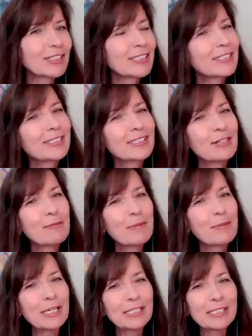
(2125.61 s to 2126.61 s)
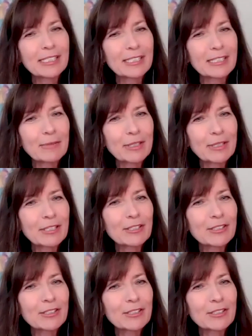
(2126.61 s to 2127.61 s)
this amazing, but then
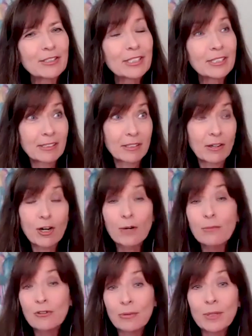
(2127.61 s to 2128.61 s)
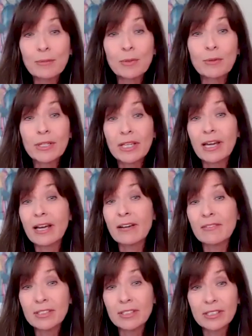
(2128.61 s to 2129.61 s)
there's an arm of people when they
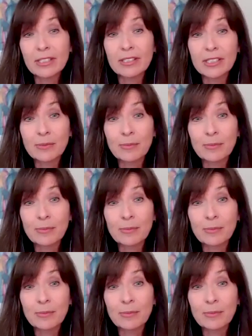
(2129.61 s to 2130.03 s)
have a near death